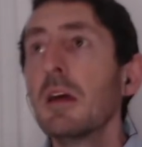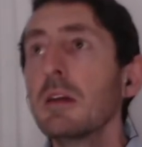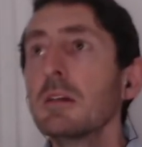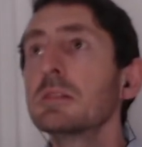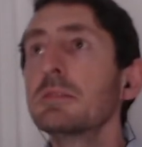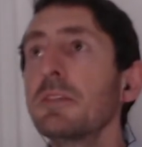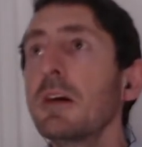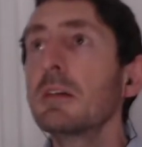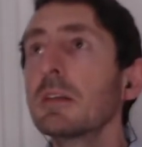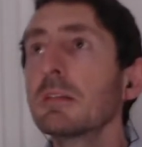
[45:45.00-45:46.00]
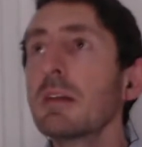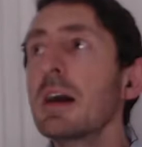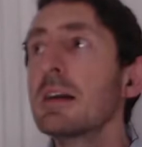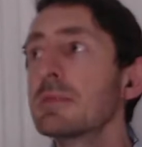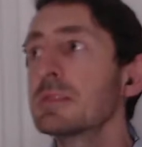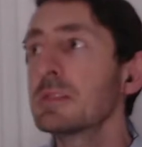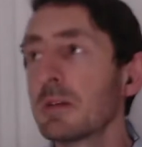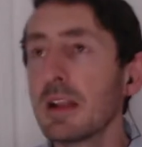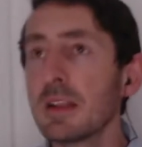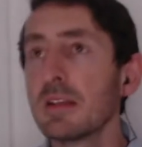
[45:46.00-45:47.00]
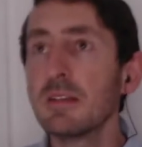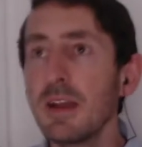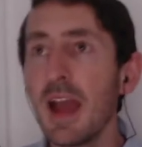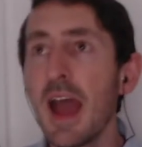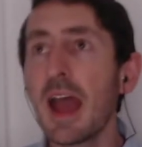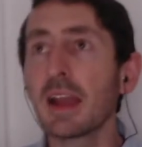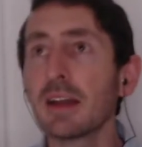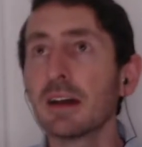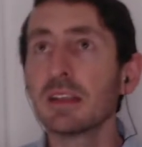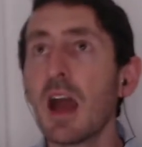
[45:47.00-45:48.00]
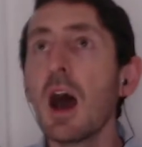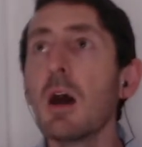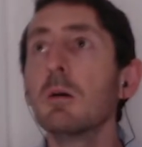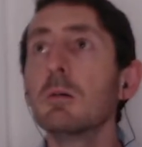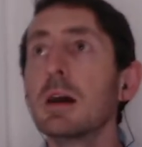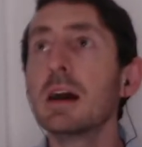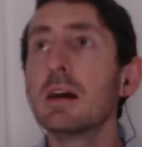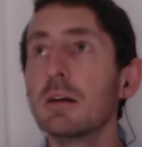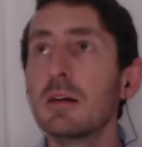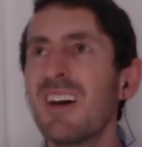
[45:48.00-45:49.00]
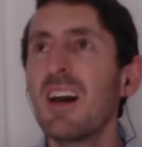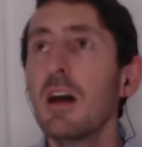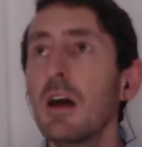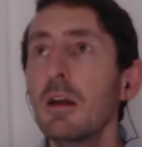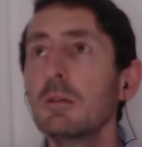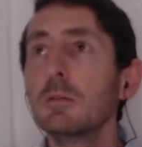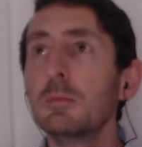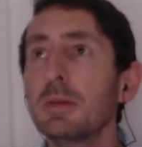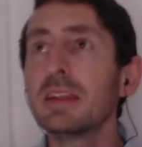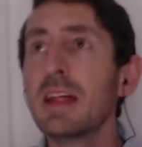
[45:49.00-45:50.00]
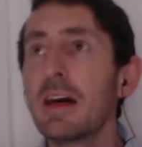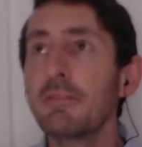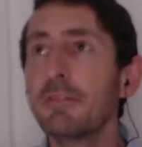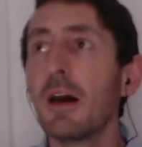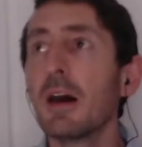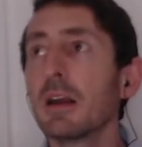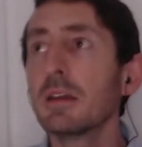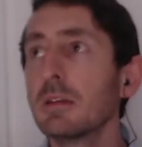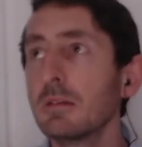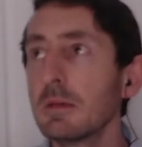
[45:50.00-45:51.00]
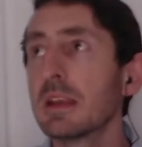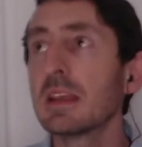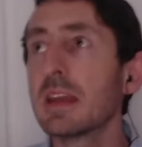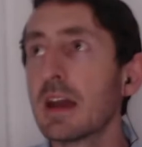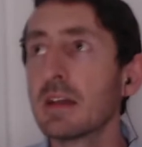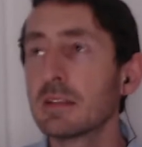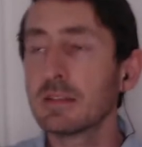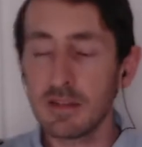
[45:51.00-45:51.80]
Whose photographs will you hang on your wall? Who'll be there for you in the end?